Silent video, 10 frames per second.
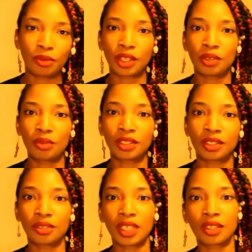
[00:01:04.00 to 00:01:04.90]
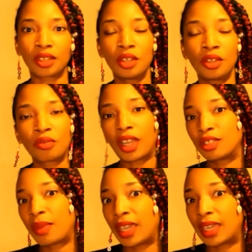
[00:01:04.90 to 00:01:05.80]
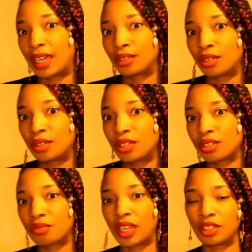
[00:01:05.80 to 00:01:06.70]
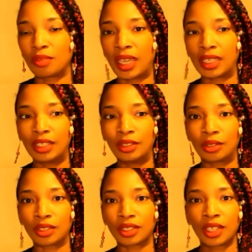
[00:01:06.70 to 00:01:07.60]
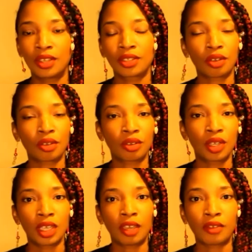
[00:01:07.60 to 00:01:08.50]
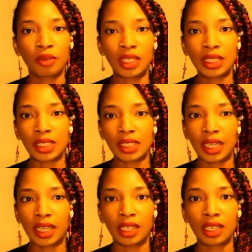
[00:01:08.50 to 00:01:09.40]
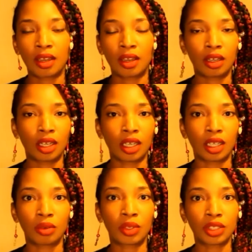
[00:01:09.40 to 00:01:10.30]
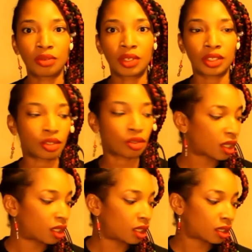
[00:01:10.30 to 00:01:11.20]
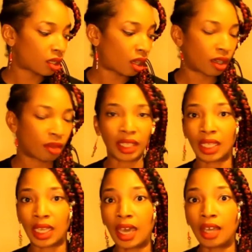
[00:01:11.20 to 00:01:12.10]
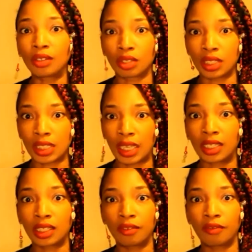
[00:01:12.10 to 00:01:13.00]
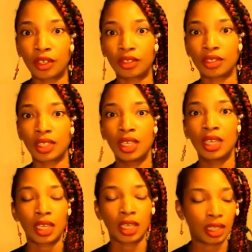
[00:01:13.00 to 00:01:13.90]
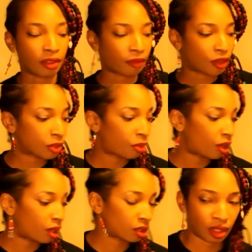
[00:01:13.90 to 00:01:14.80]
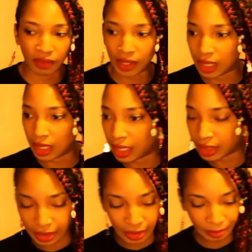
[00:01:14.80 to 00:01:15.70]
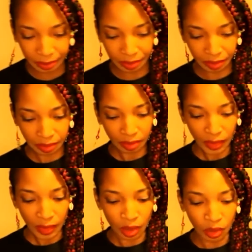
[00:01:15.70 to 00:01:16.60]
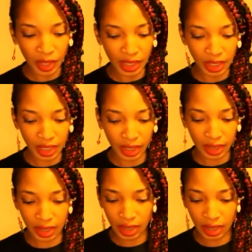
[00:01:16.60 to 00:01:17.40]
you want to either ride your bike outdoors or ride your bike indoors. So if you want to decide on what you want to do, we're going to talk about the outdoor cycling first in the first part of the class, which is